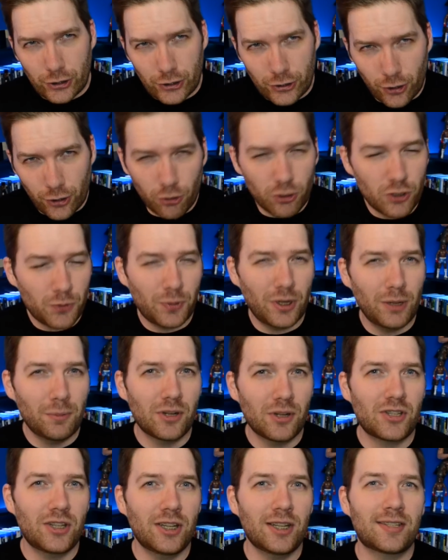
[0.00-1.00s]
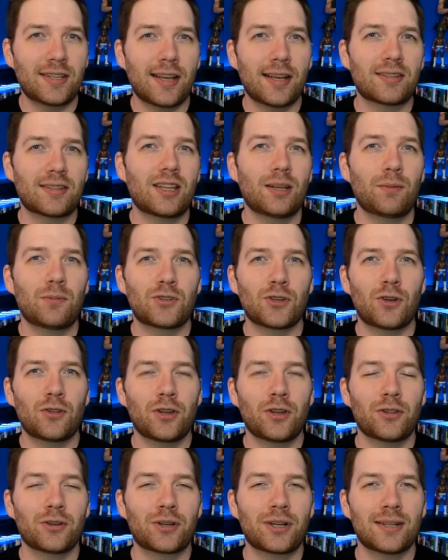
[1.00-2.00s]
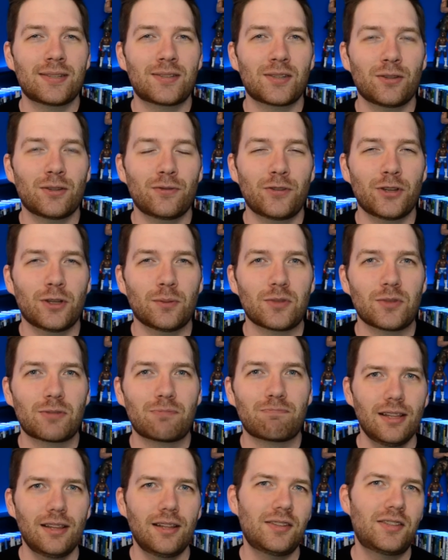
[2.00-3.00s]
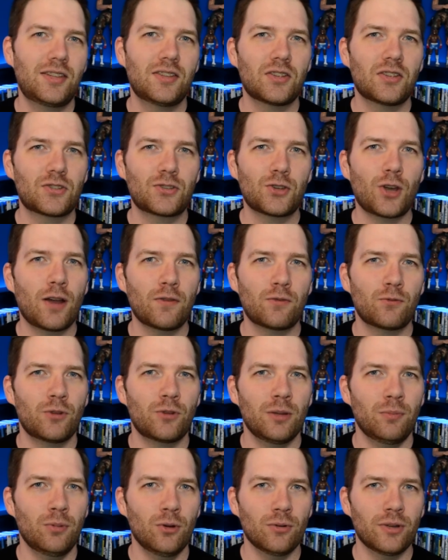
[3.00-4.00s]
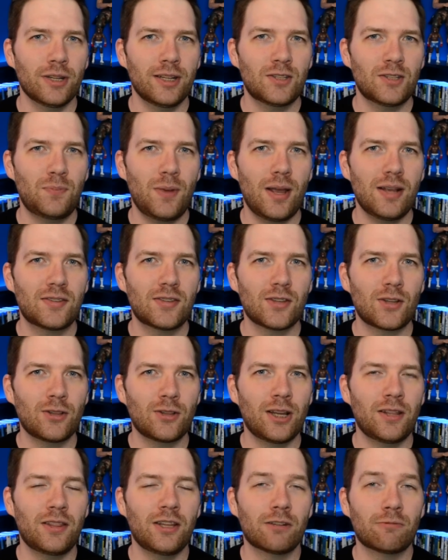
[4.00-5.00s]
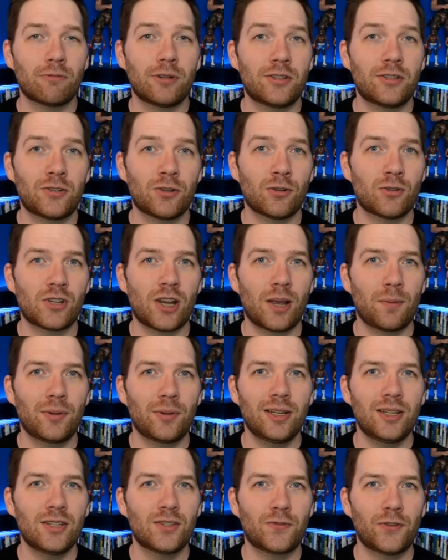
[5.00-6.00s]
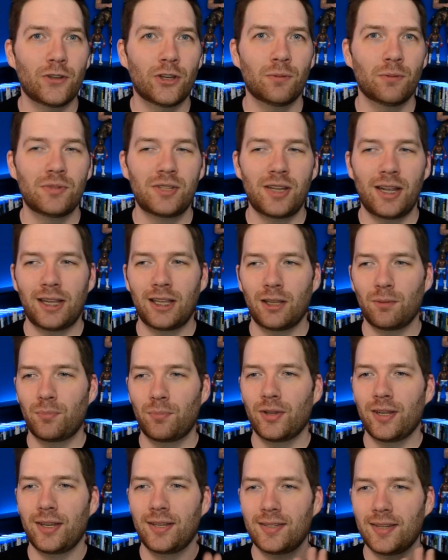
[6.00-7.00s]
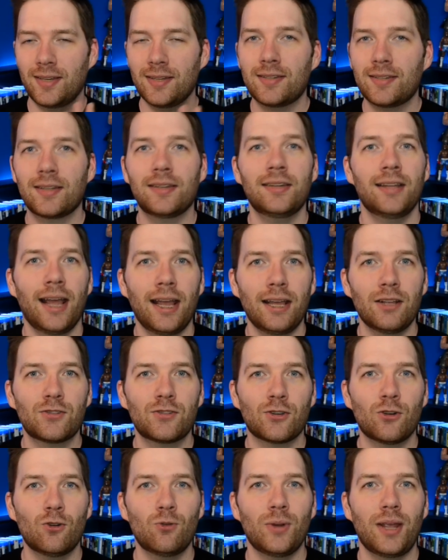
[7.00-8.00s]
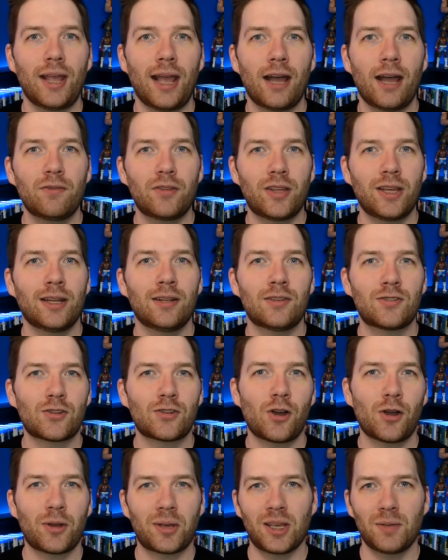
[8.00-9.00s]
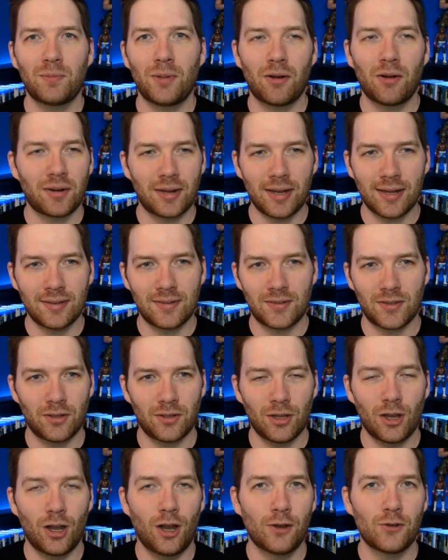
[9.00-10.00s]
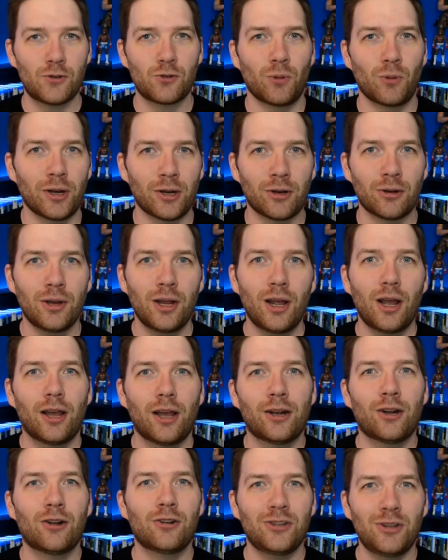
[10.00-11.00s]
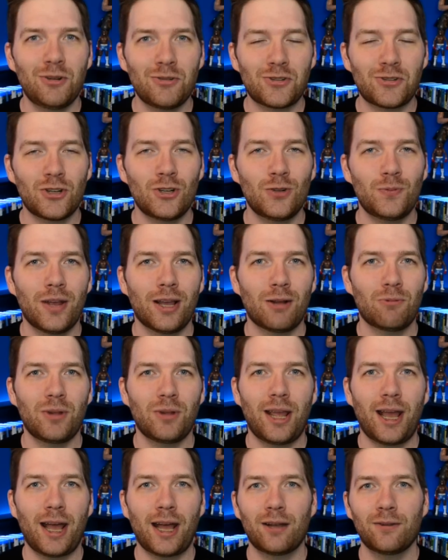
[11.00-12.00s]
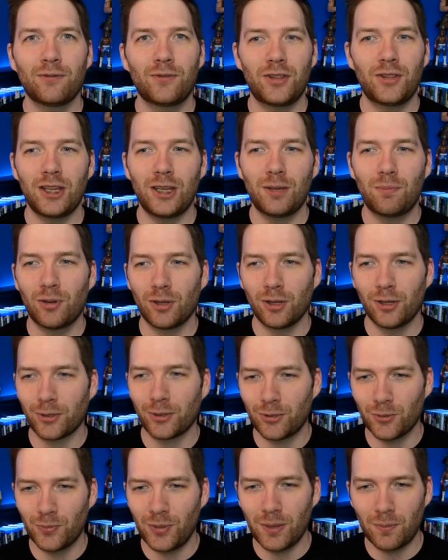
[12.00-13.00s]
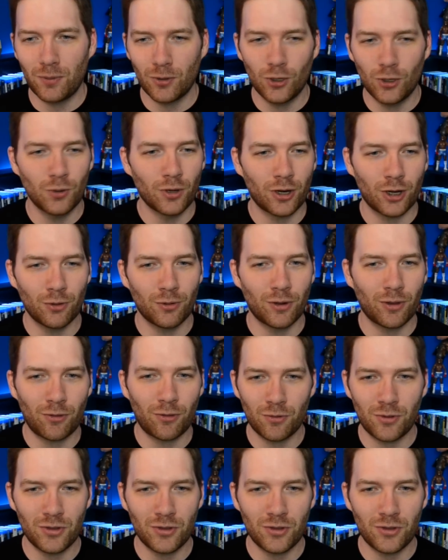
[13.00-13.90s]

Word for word: so it's pretty much the exact same as all the other Godzilla films. This is a soft reboot. It's basically the original Japanese film taking place in today. So we have kids talking about Godzilla on Twitter and on YouTube, and we have the political people who are going through